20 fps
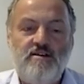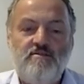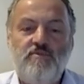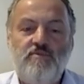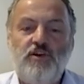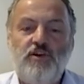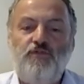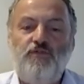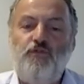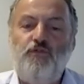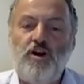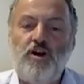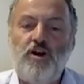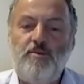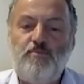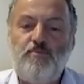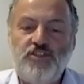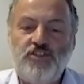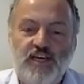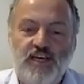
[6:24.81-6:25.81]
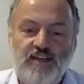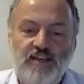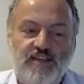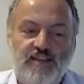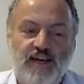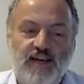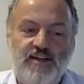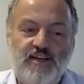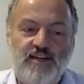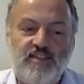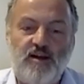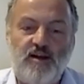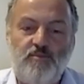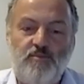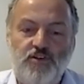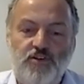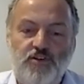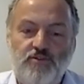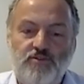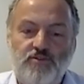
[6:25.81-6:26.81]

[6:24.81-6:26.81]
with 40% NRW